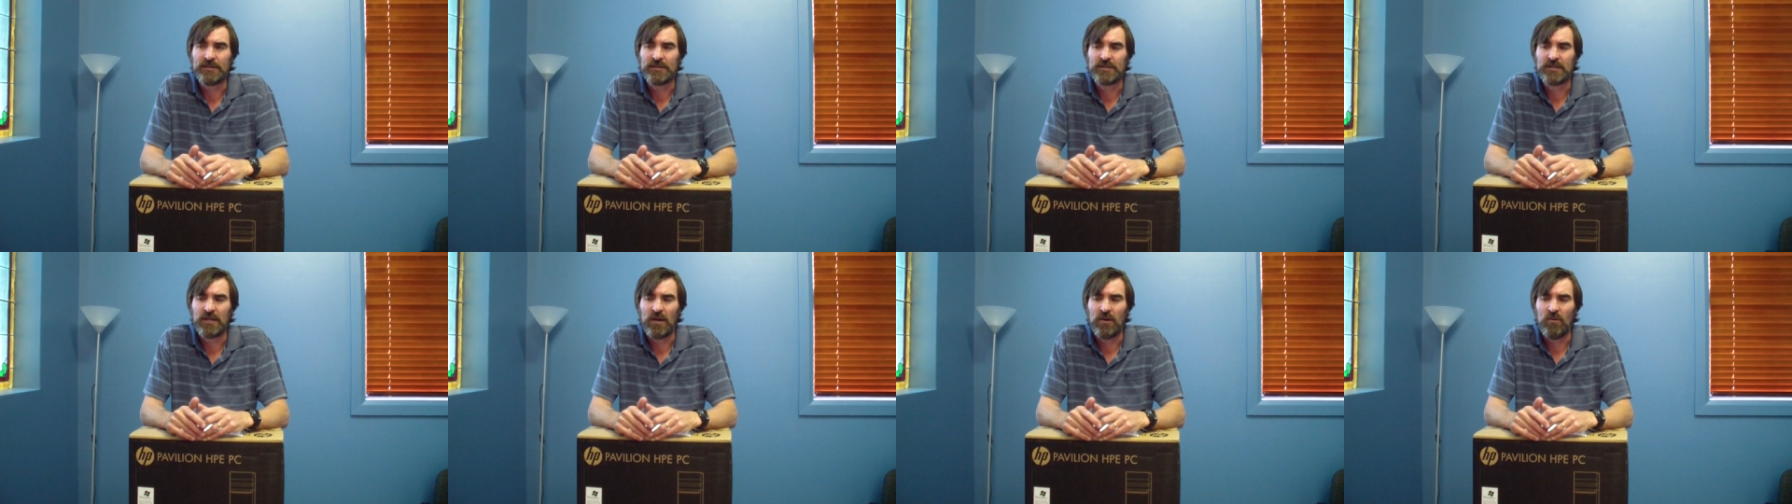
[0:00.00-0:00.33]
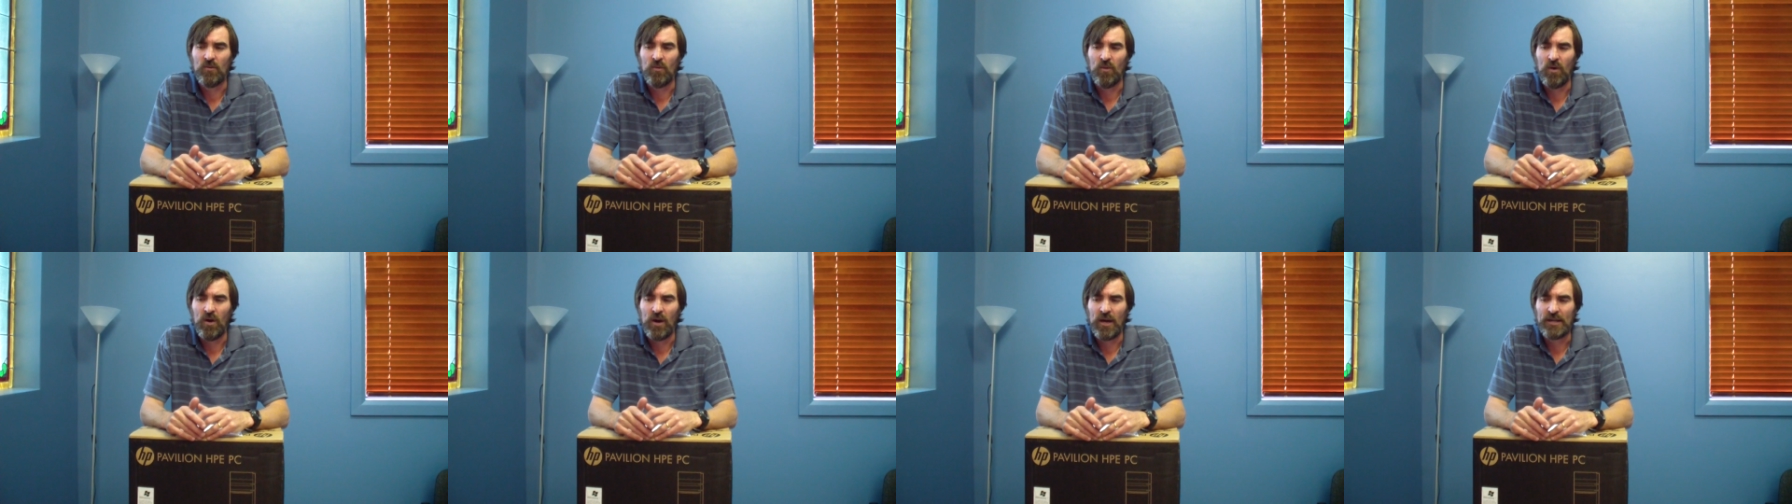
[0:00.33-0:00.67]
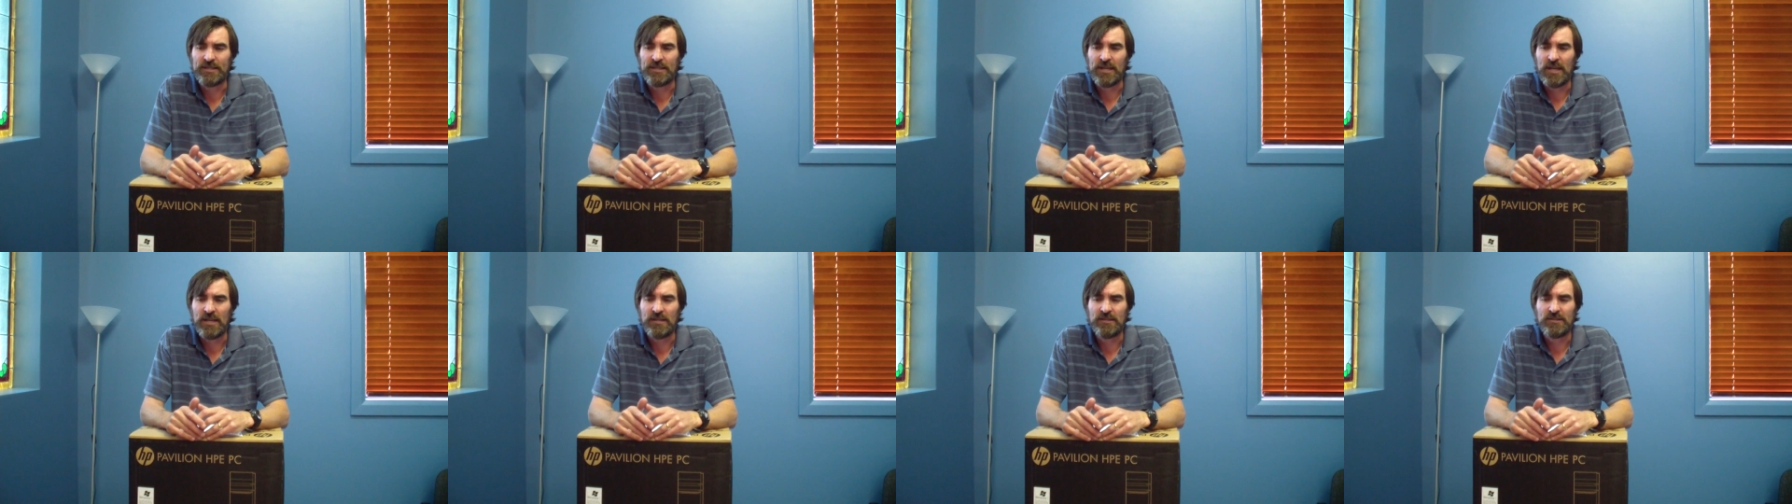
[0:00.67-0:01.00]
So I
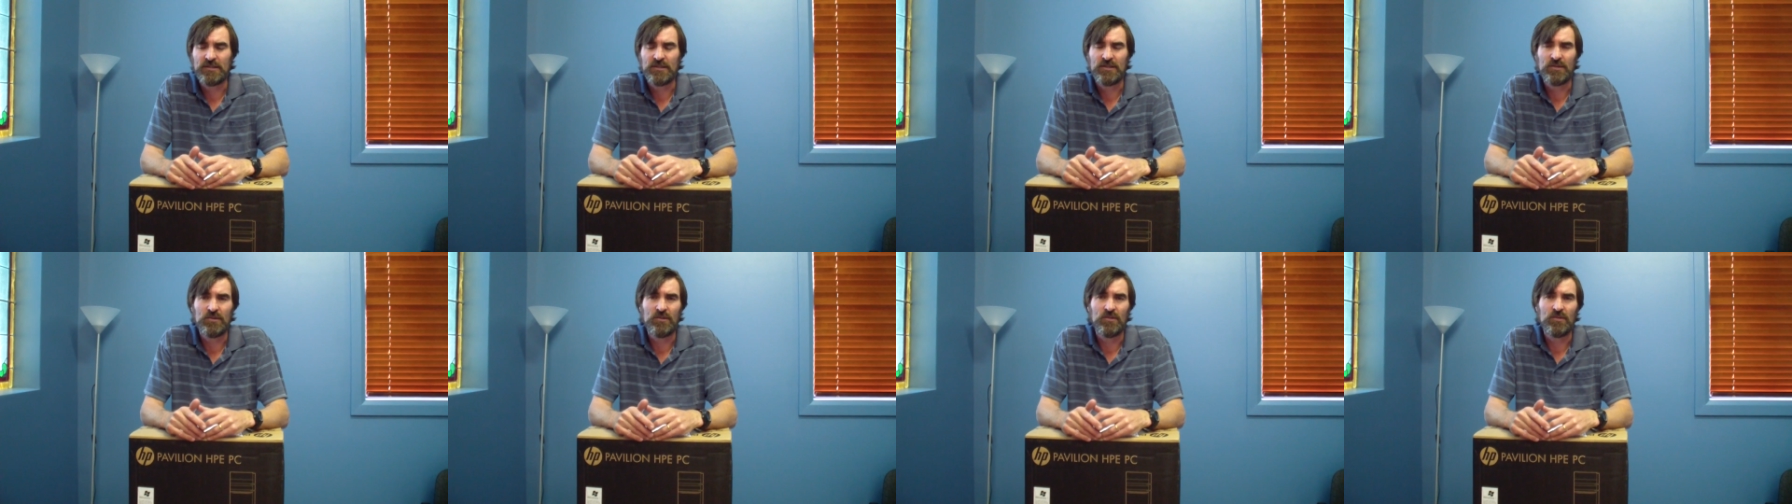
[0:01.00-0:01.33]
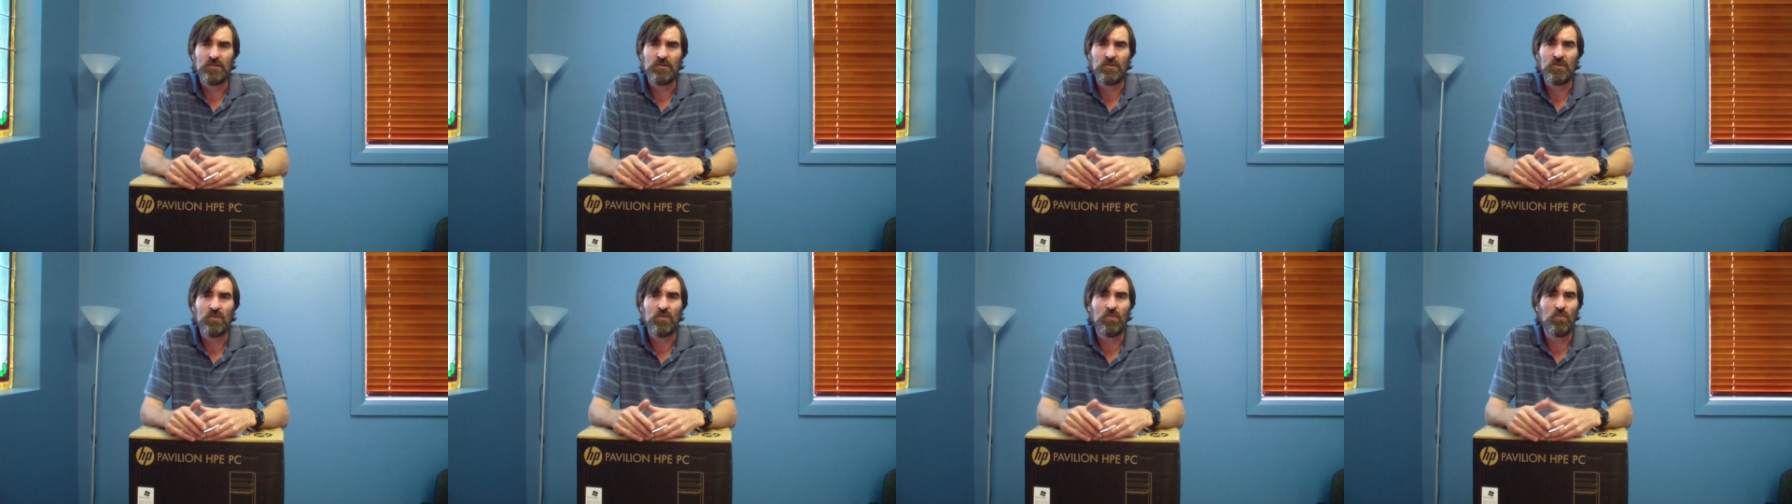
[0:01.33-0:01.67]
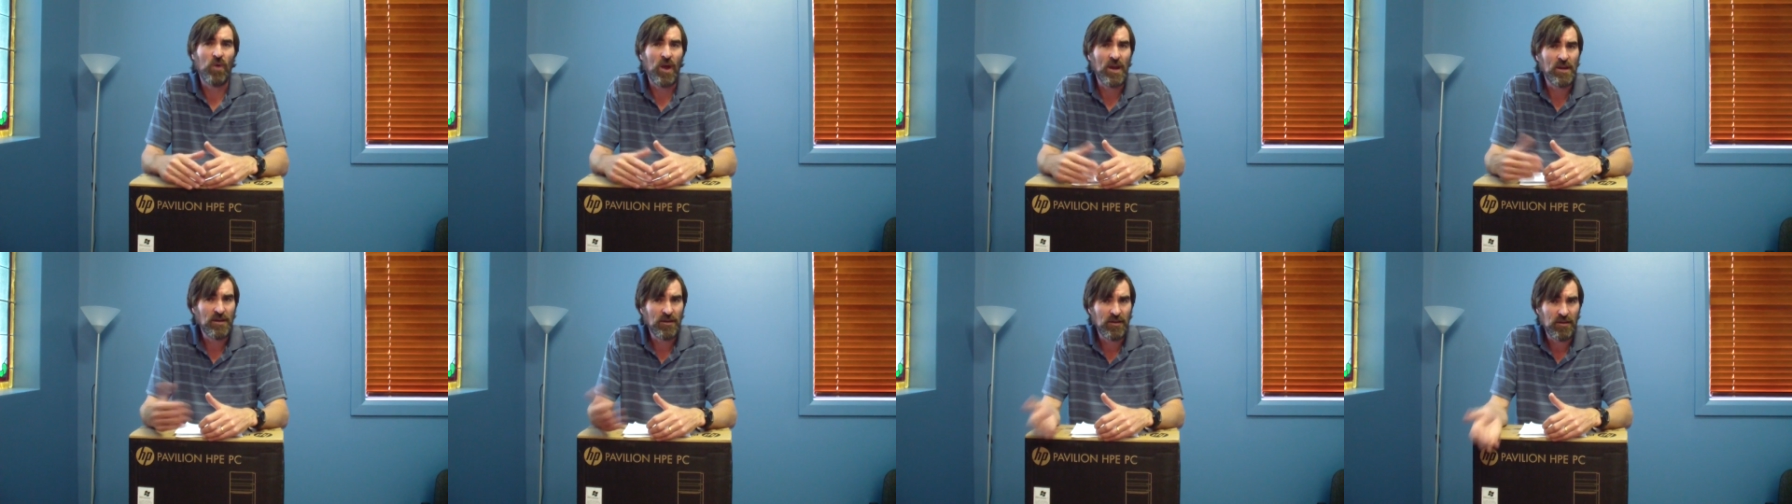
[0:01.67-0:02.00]
tend to
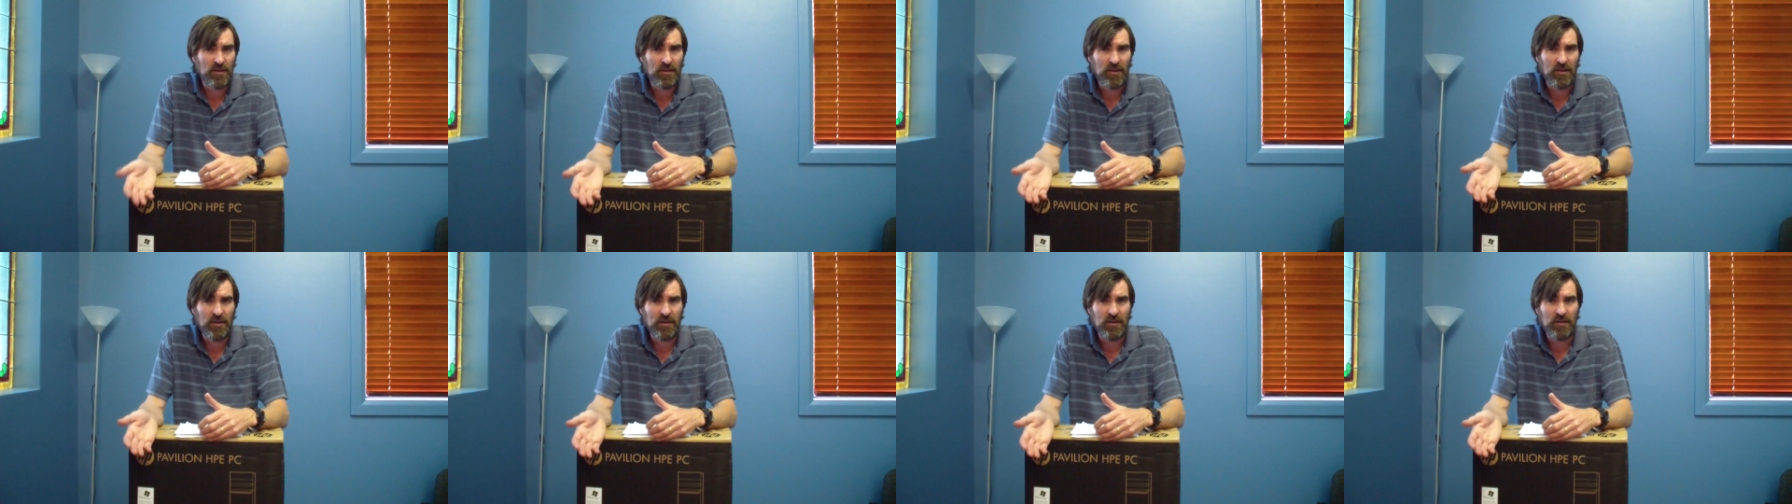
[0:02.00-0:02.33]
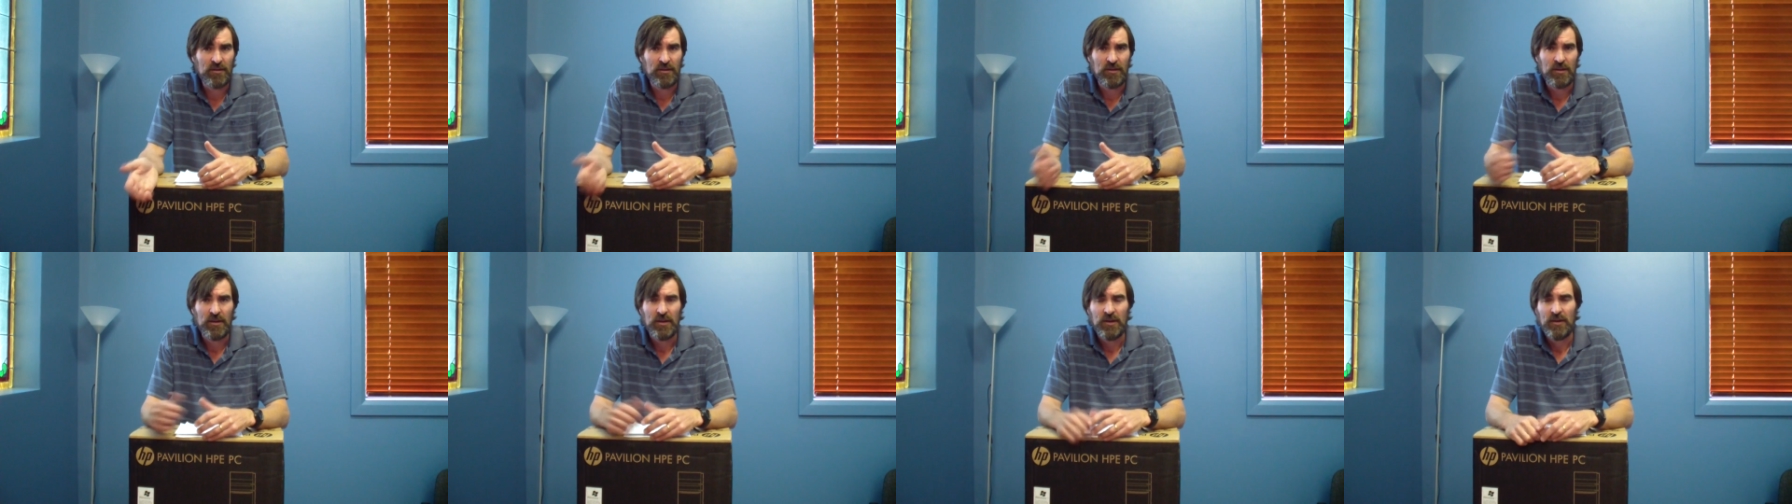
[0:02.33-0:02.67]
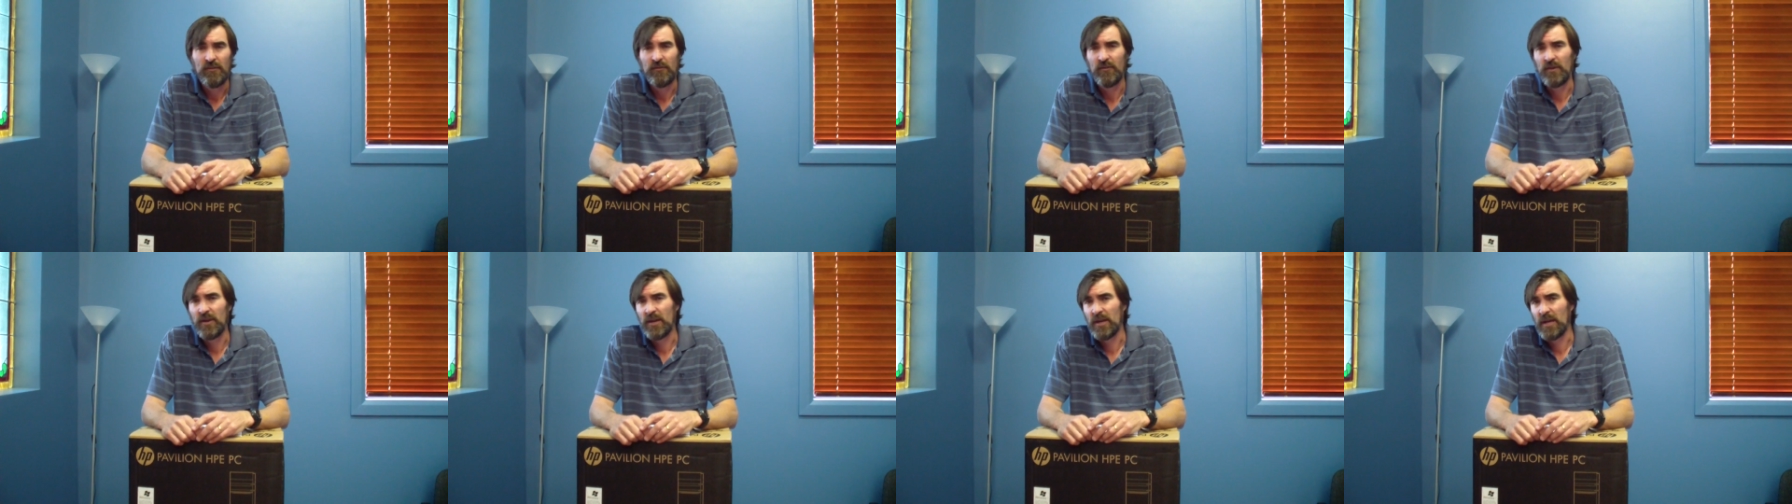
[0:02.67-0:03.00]
render the
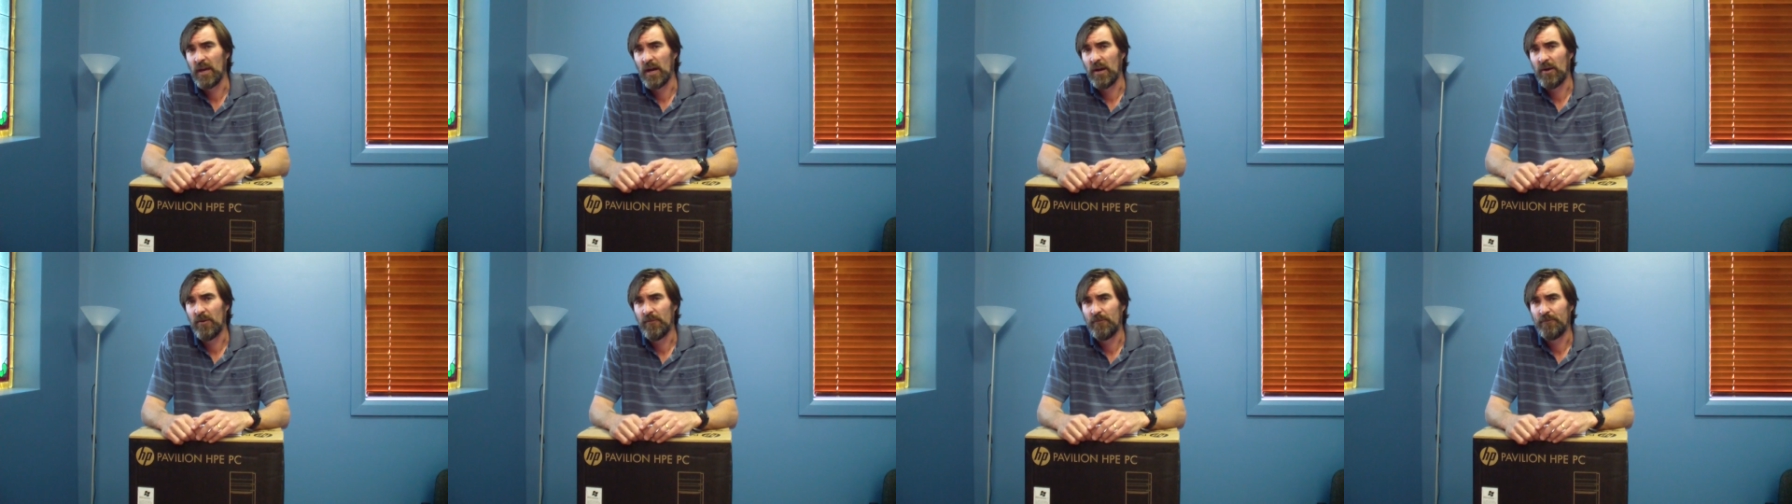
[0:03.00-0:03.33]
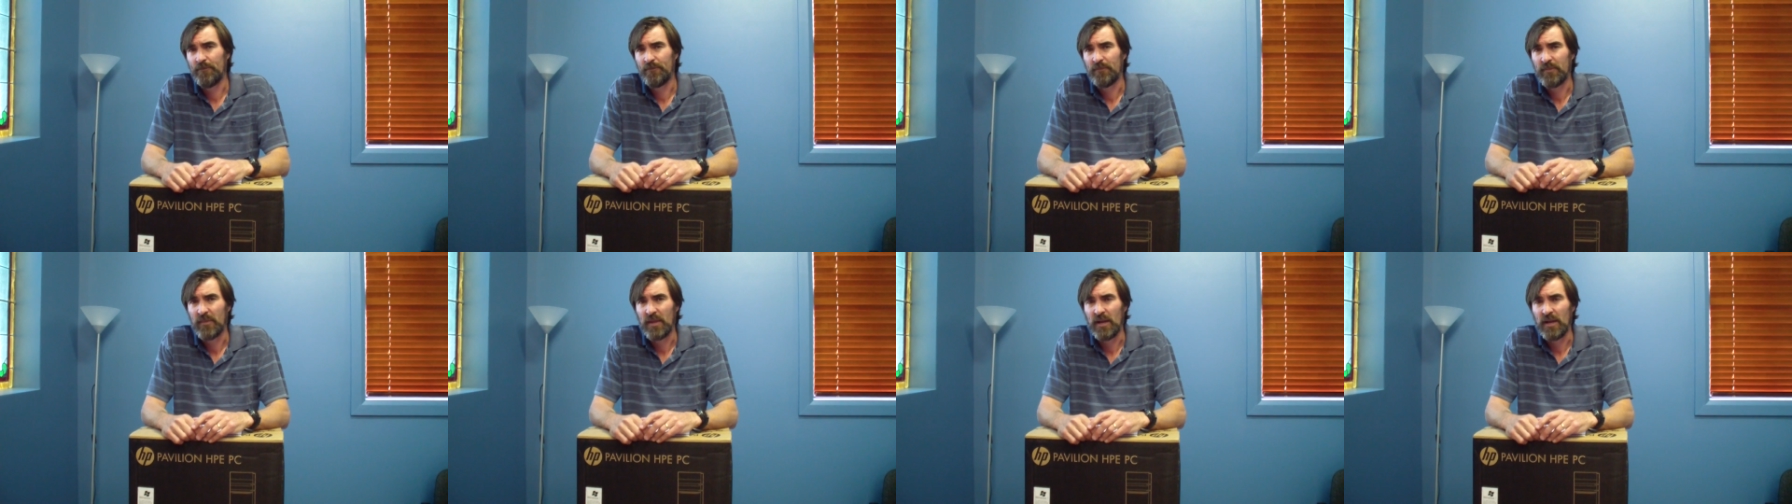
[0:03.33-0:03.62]
video.